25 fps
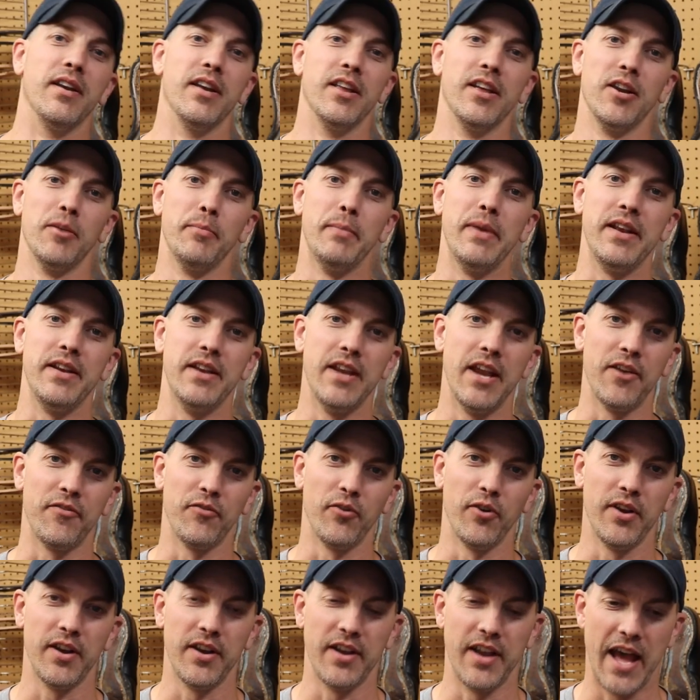a little bit
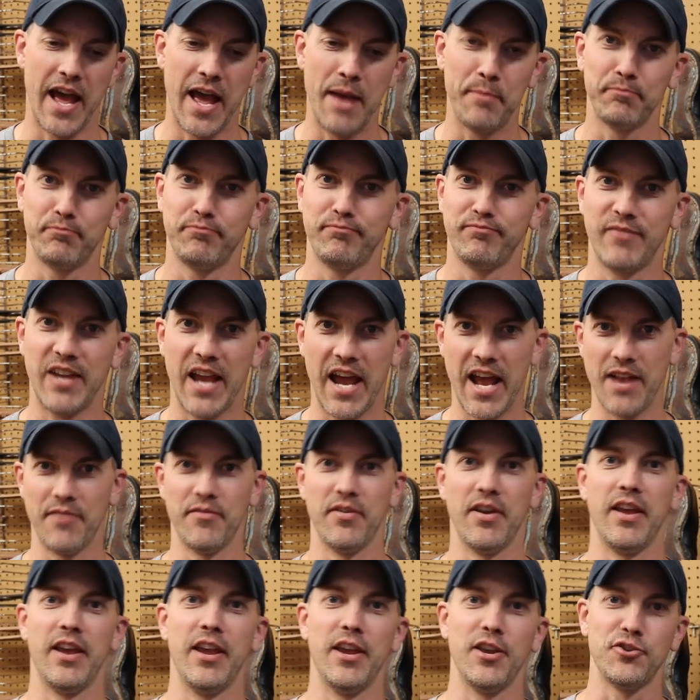different. I'm kind
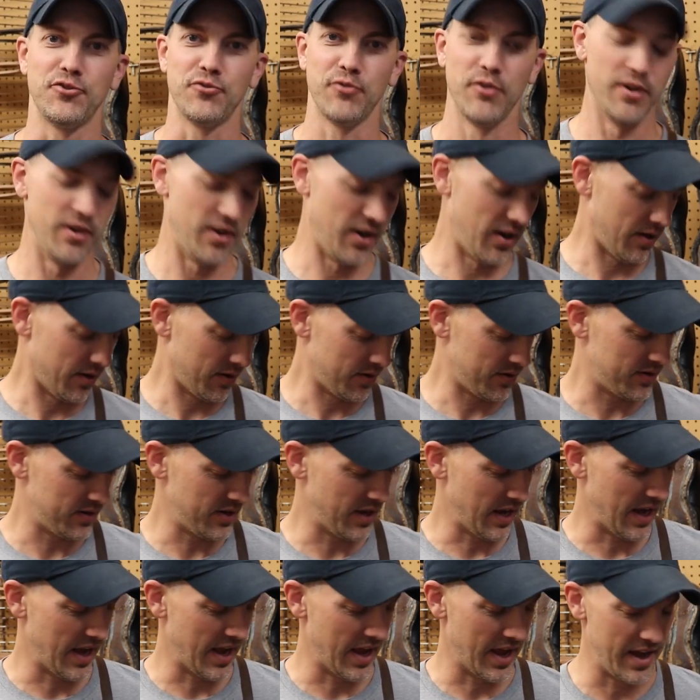of a history
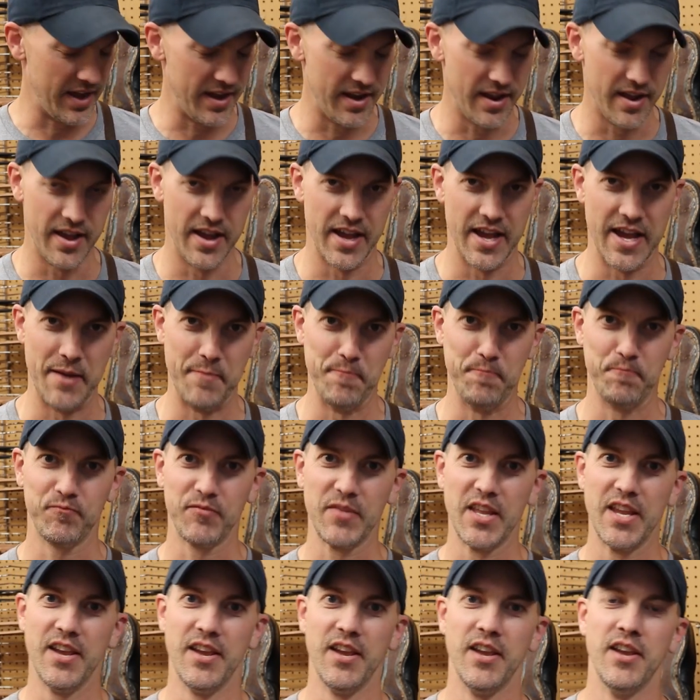nerd and um,
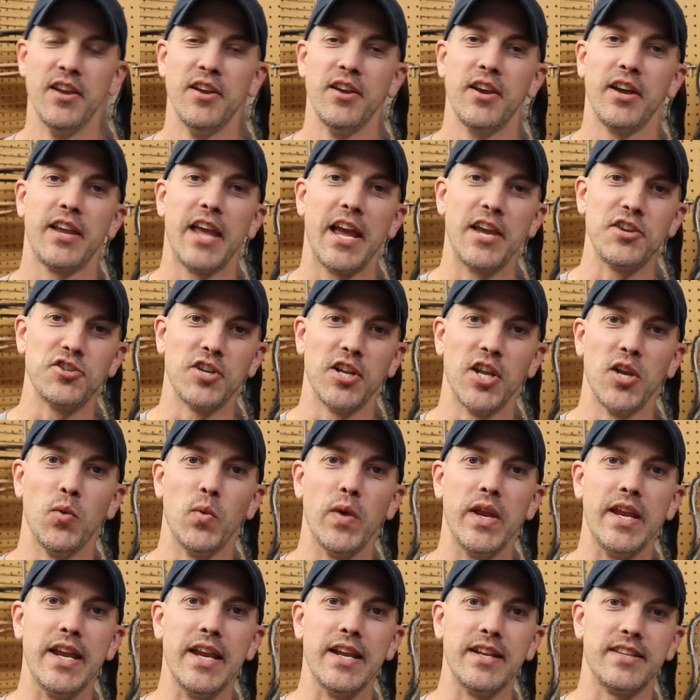occasionally
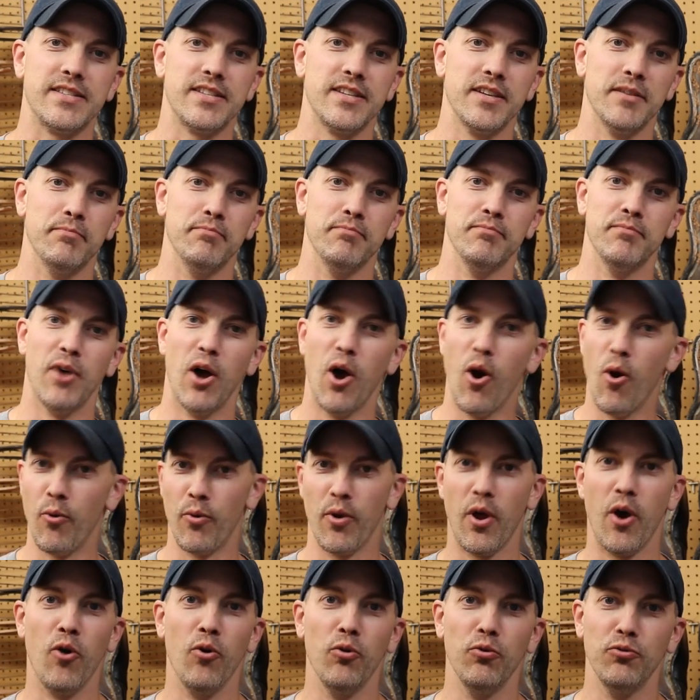we get some
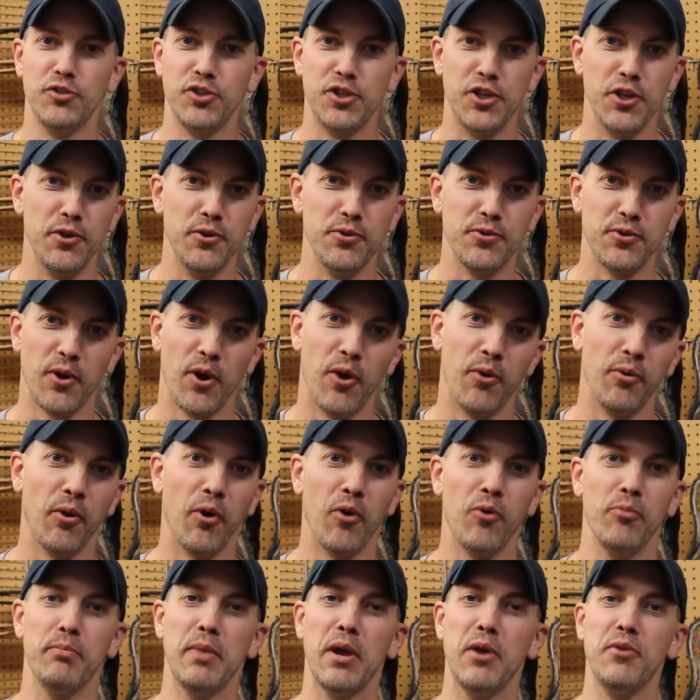old, old shoes or old,
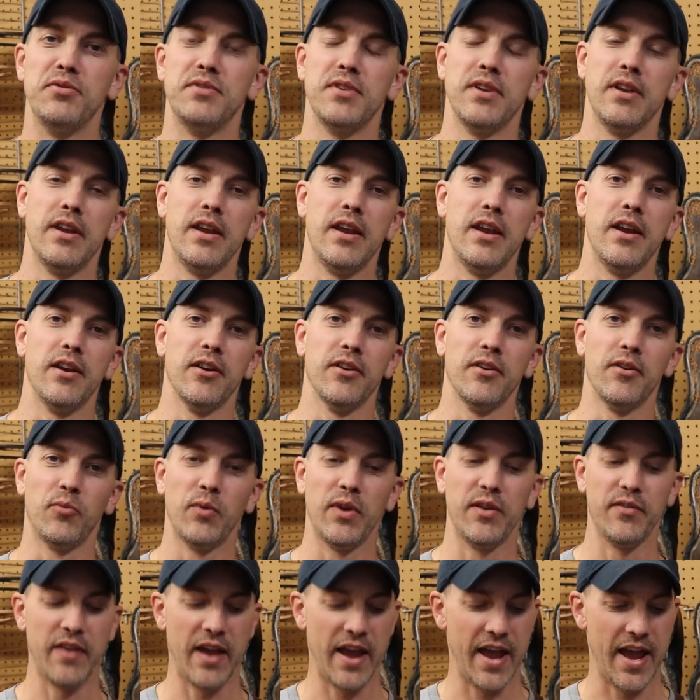old boots in here.
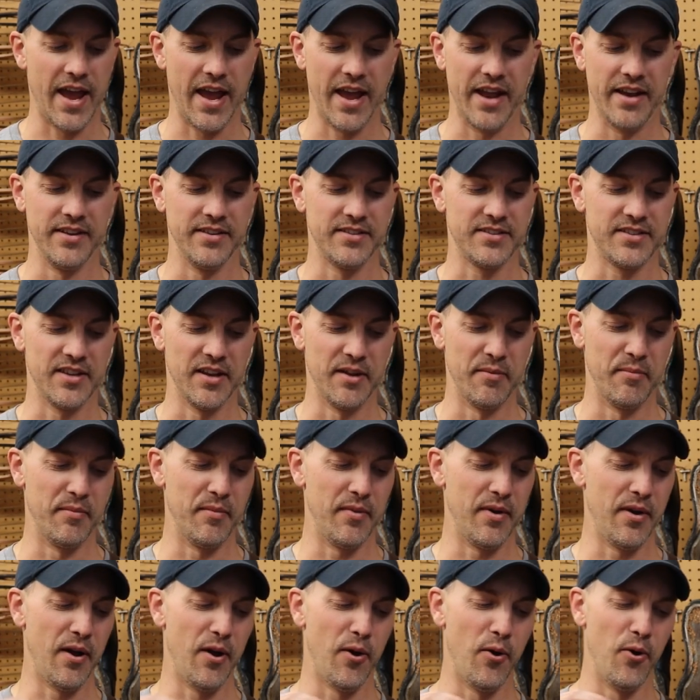We've had
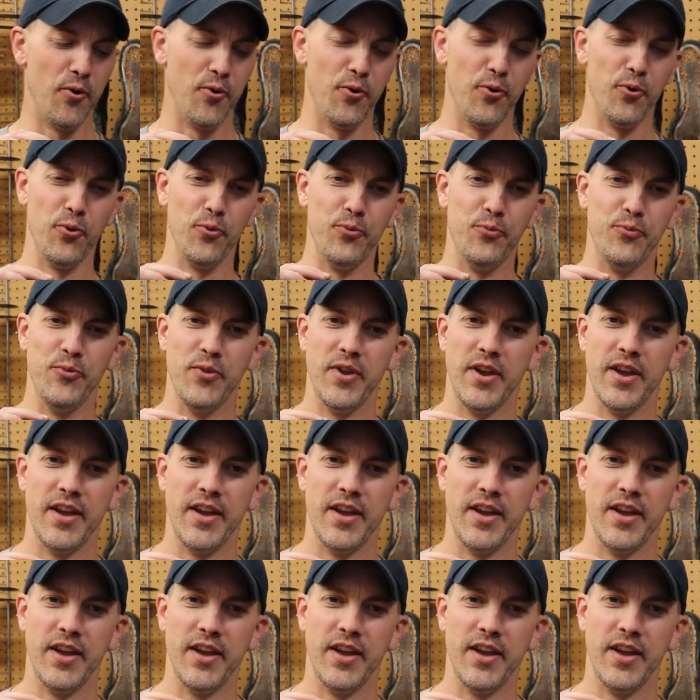some old